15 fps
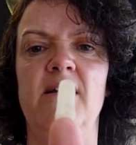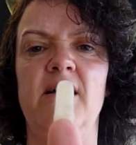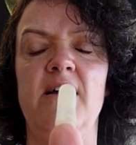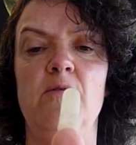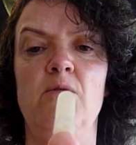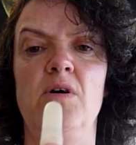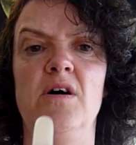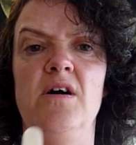
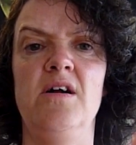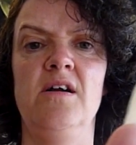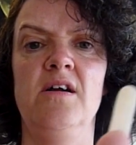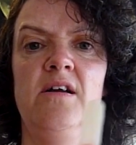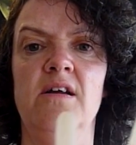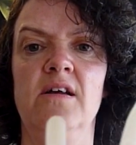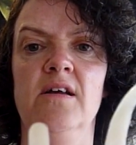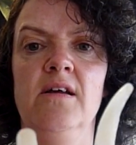haywire.
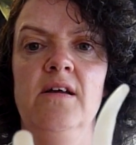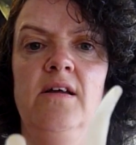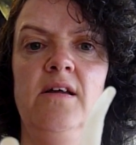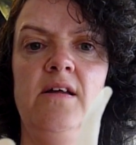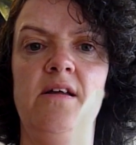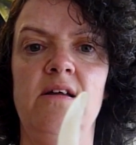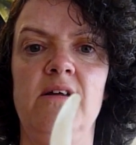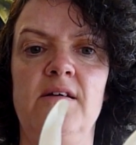
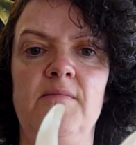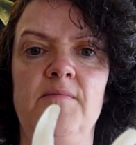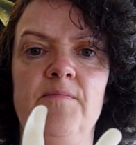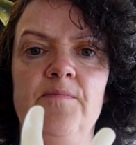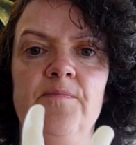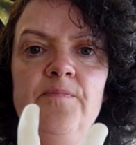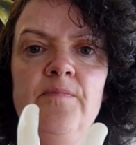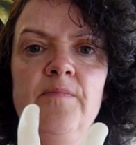So
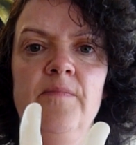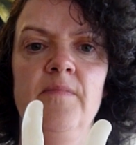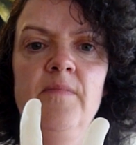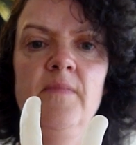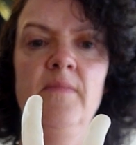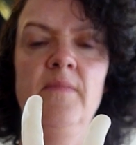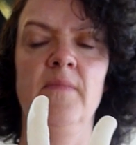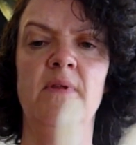
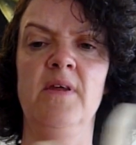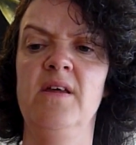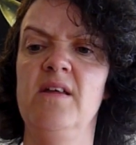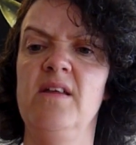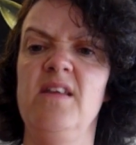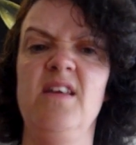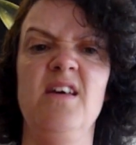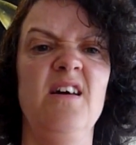
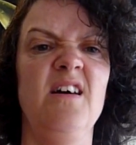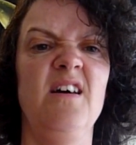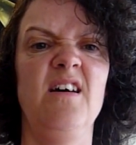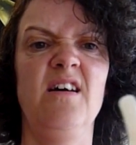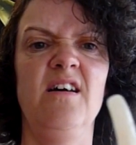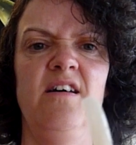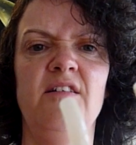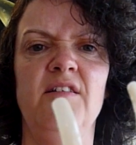
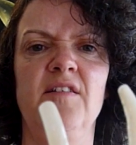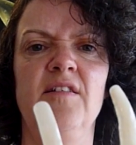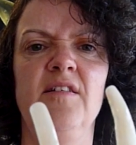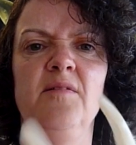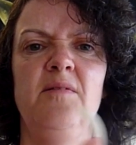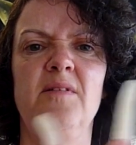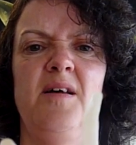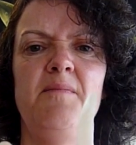
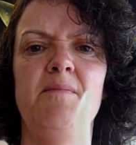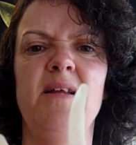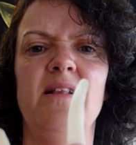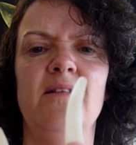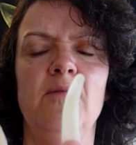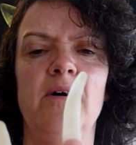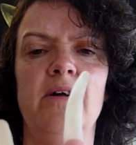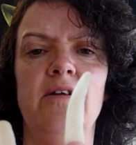that
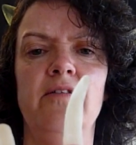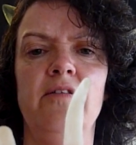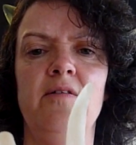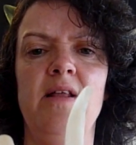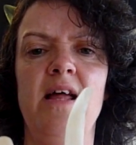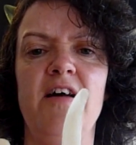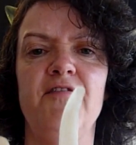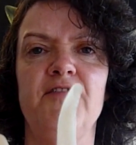middle one on the
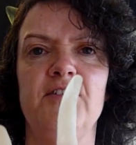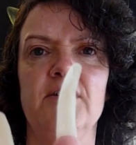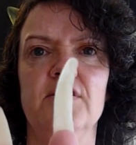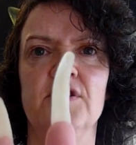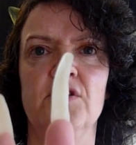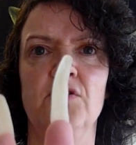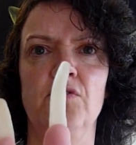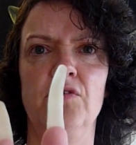left is
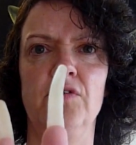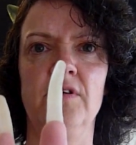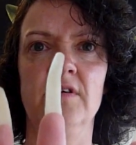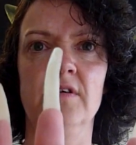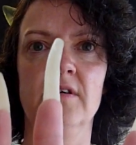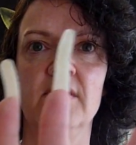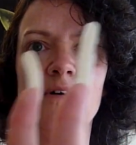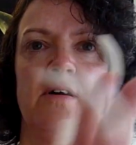gone.
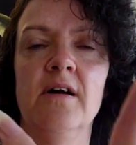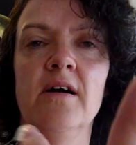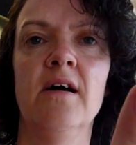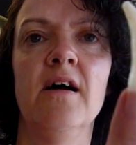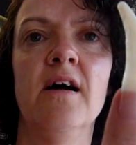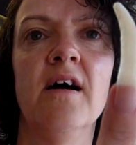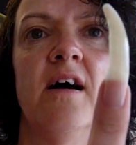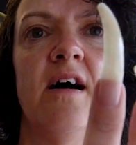
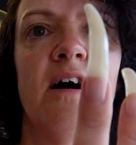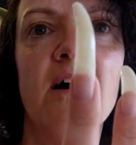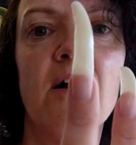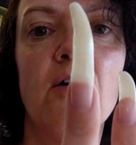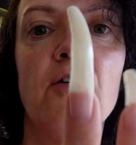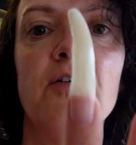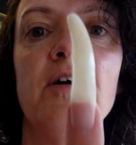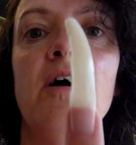
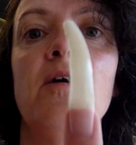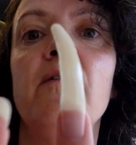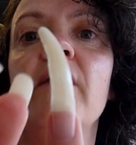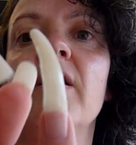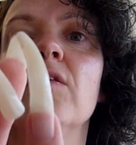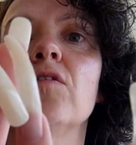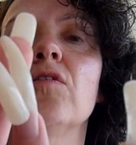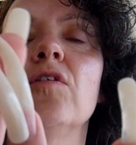Oh, and
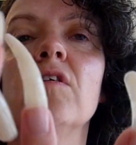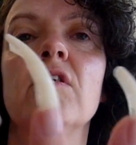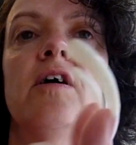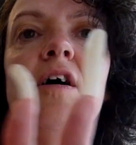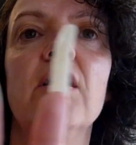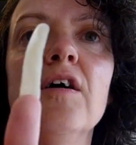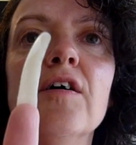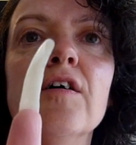that's got a
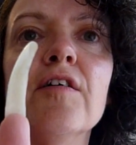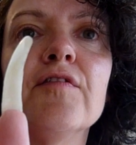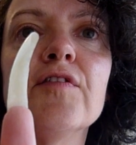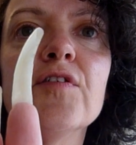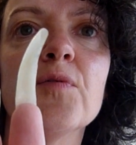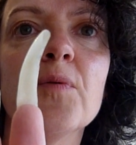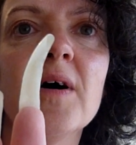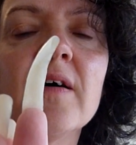curve
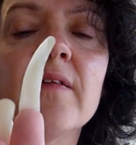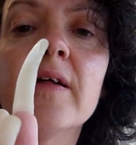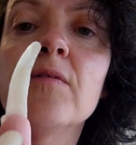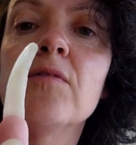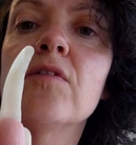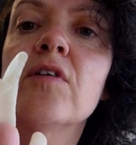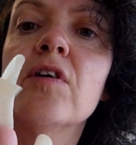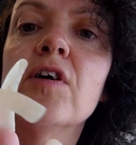as well. That
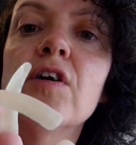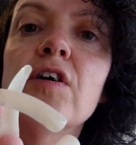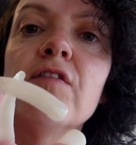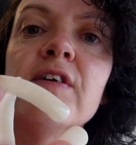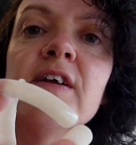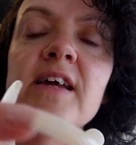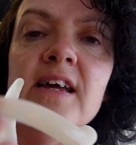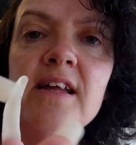one's
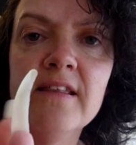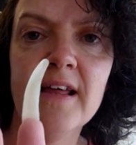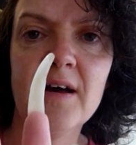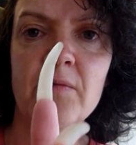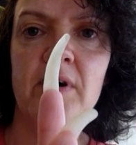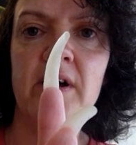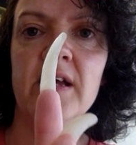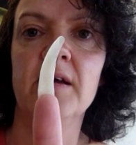curving in
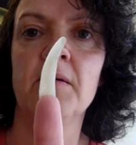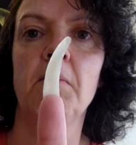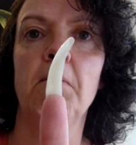that way.